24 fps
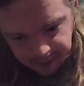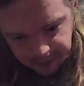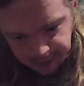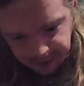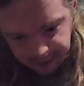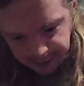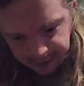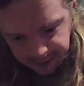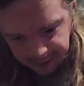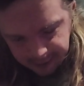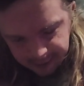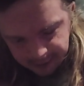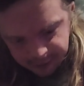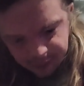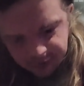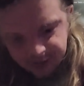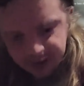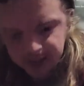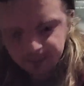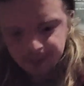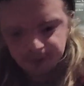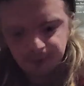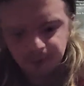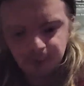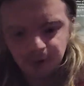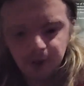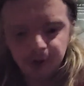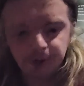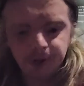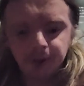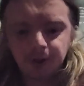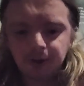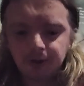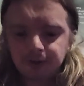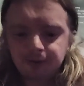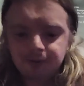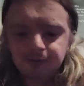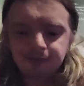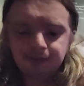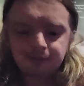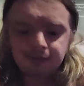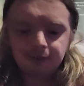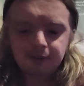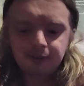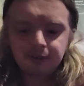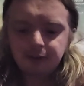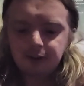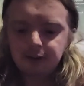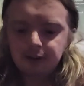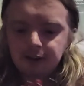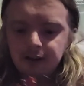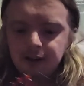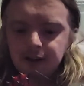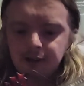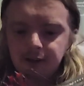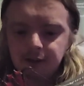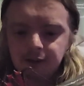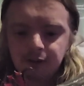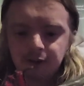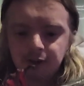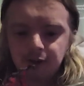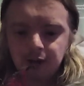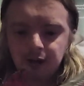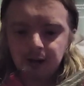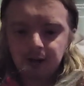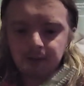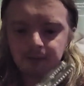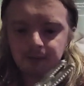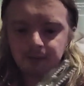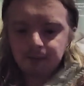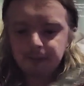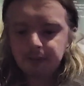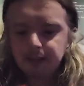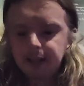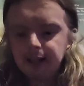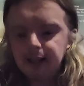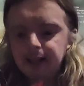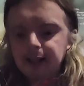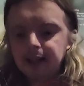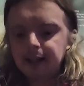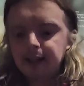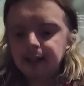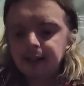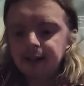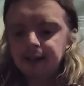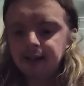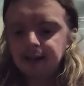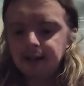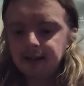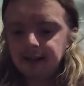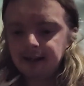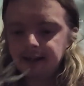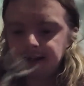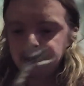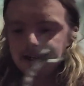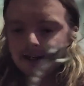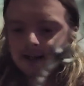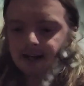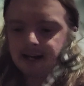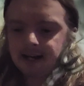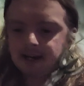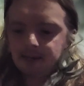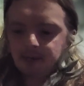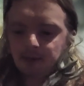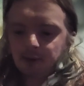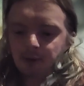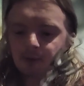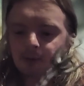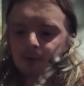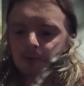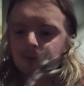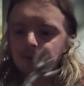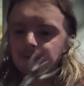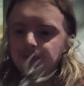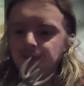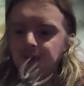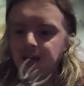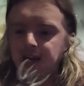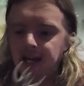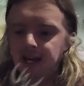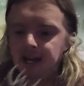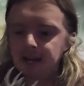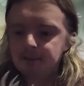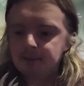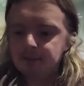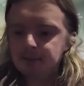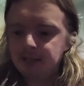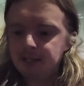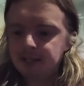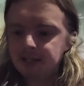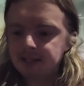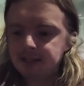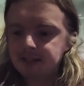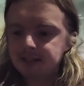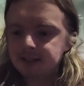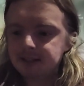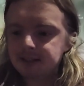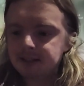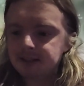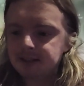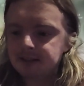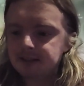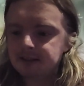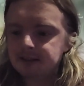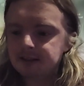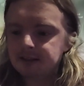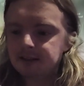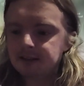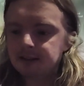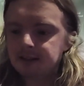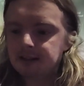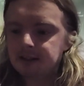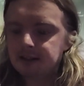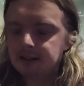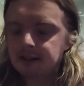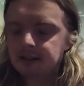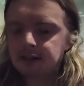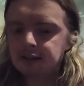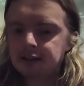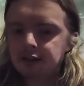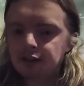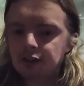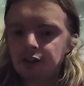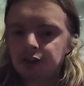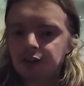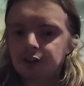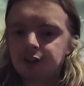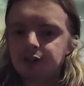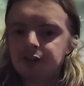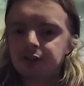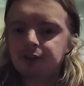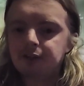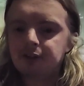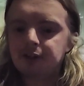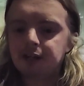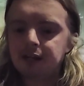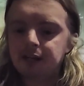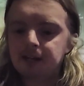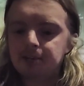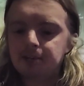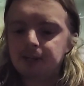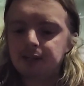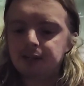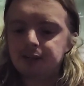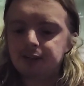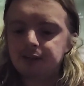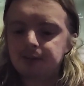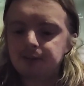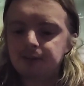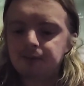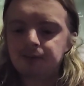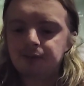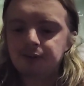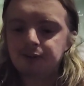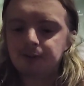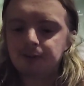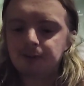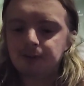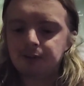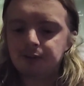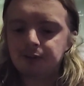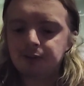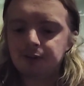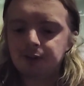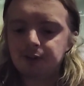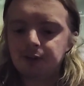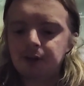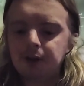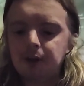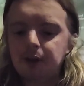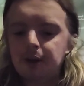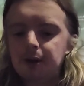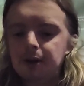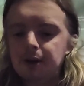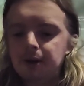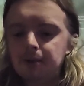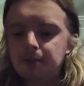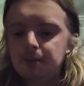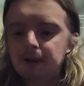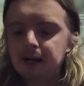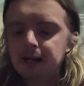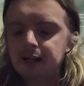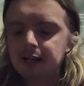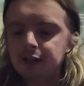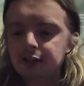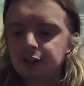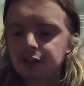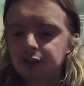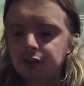and it just keeps falling off every time. And I had problems with the headpiece. This is you got a different headpiece with this one too. But,